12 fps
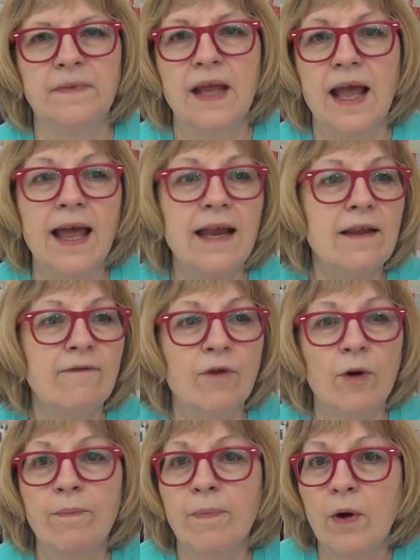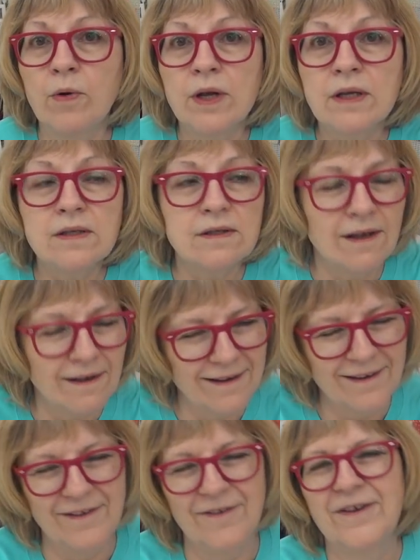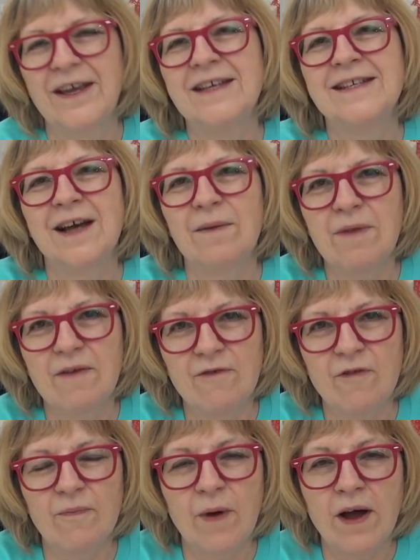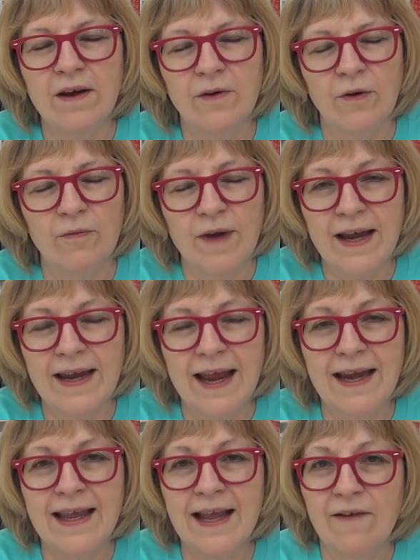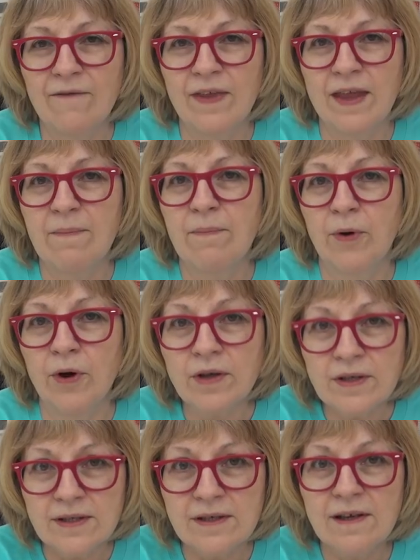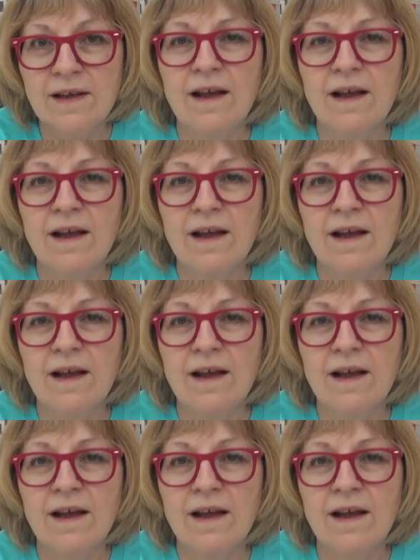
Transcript: And for a bonus, you can tell me if you've bought or read any of the books